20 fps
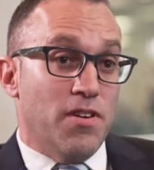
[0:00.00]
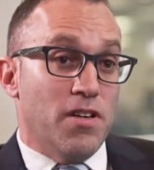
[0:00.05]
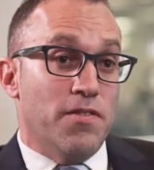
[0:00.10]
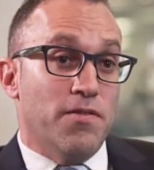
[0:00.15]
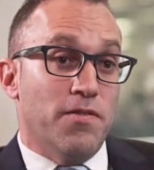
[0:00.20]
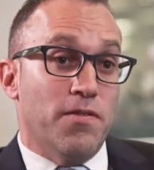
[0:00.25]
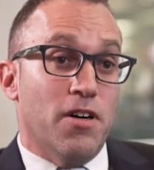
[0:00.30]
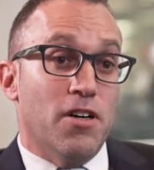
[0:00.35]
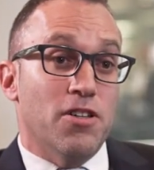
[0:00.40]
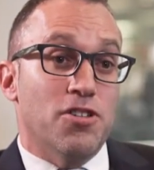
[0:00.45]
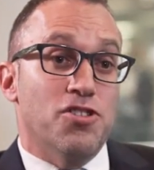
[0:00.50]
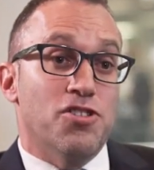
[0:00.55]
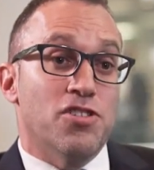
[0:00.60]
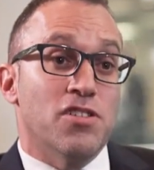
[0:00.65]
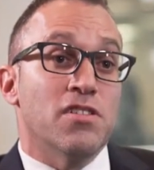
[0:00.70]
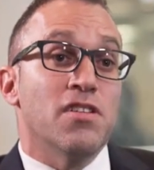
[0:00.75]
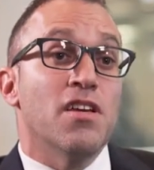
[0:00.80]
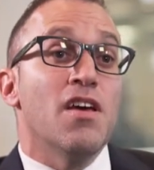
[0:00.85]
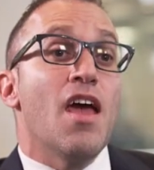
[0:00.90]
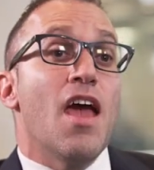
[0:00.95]

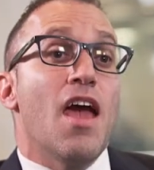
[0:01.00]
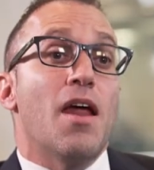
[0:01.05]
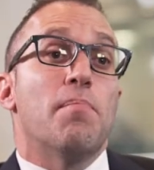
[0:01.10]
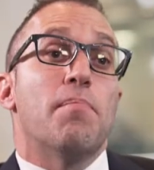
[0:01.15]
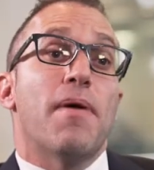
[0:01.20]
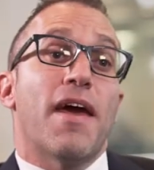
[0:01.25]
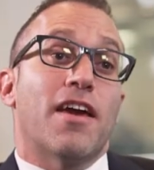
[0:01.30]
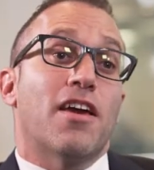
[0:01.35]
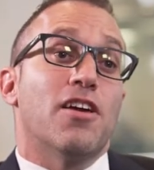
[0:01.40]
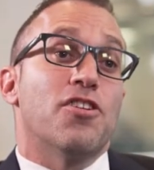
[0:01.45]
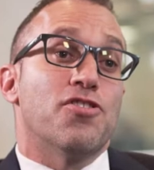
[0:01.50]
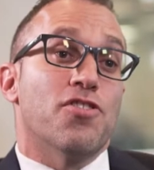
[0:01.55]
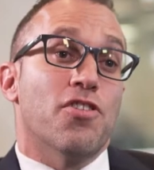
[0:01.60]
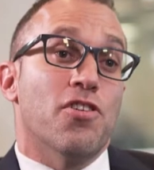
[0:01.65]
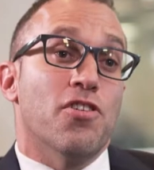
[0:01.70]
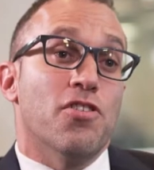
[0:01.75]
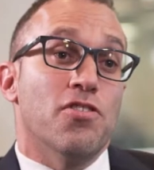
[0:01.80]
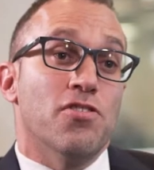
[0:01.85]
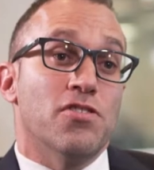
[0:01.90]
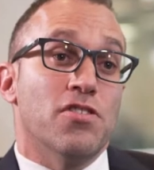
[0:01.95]
advantages and package
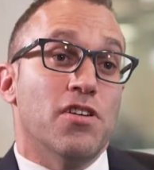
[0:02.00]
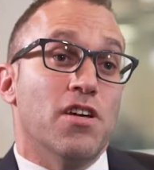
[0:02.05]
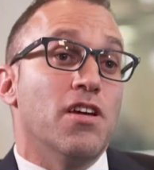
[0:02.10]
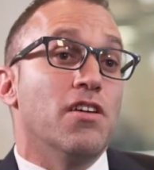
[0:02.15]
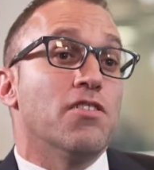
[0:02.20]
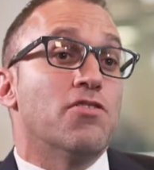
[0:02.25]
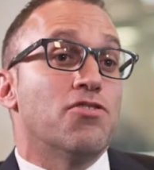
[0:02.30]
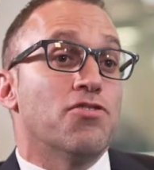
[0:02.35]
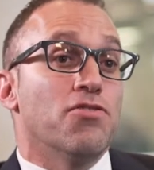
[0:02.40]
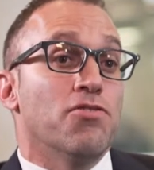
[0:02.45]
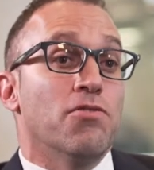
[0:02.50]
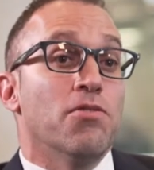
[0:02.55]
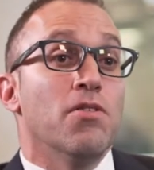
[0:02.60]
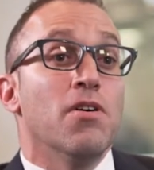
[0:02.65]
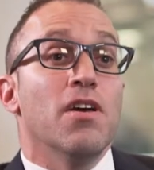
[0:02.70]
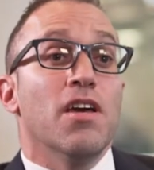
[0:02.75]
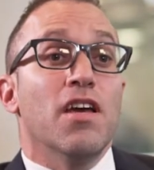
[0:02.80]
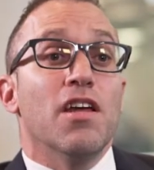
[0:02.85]
those into